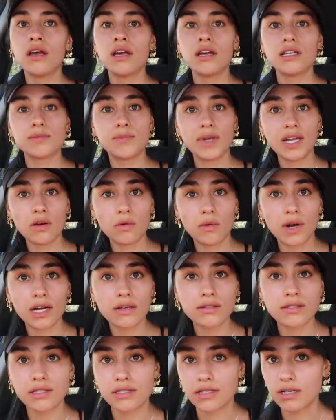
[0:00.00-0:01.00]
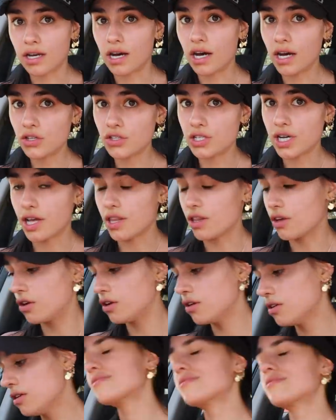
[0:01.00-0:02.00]
It's been a while since a car chat
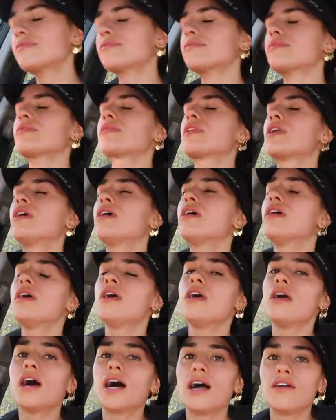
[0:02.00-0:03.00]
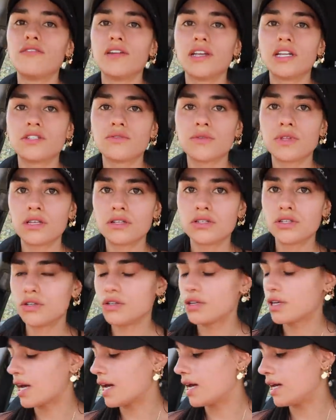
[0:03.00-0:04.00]
though. I finished with a
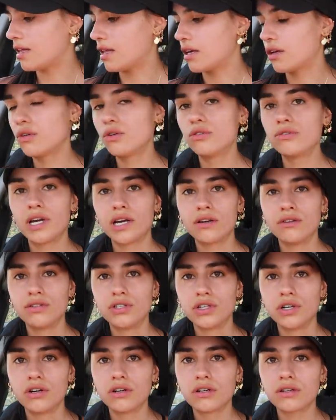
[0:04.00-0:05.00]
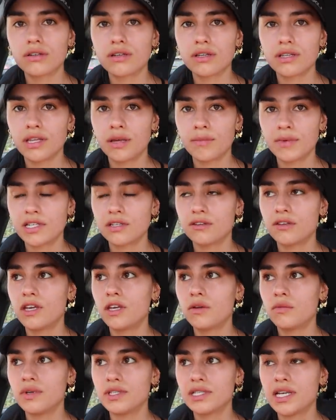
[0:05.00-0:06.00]
2K like cool down jog. Let me tell you,
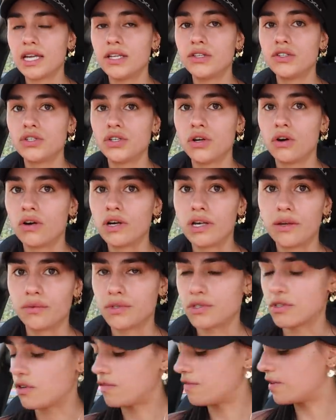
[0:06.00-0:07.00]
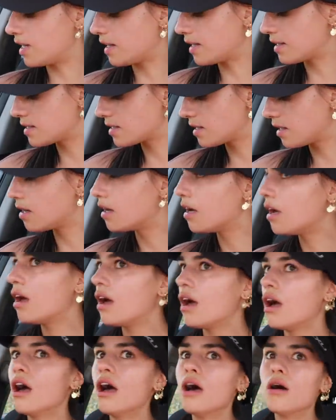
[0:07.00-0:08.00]
it was a jog. It was not fast.
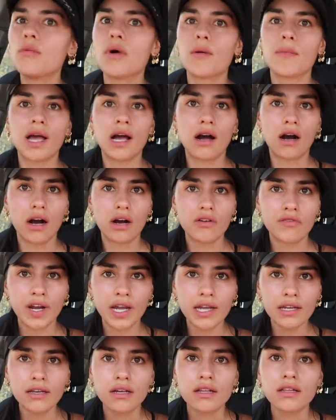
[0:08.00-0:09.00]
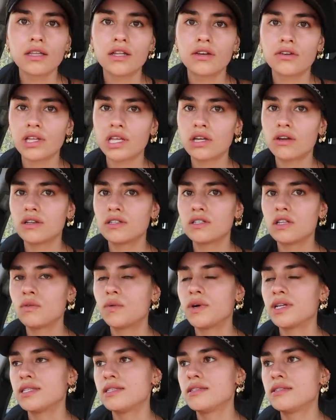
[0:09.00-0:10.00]
But my heart rate literally got into the
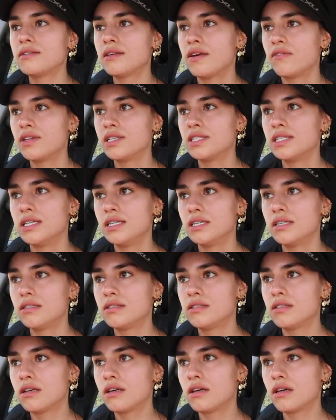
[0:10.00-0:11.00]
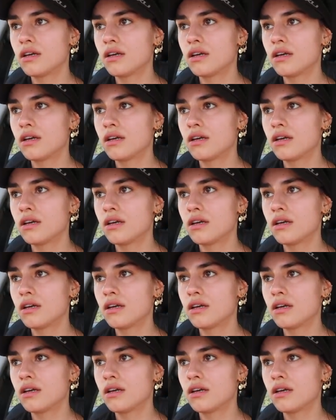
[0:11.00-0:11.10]
170s.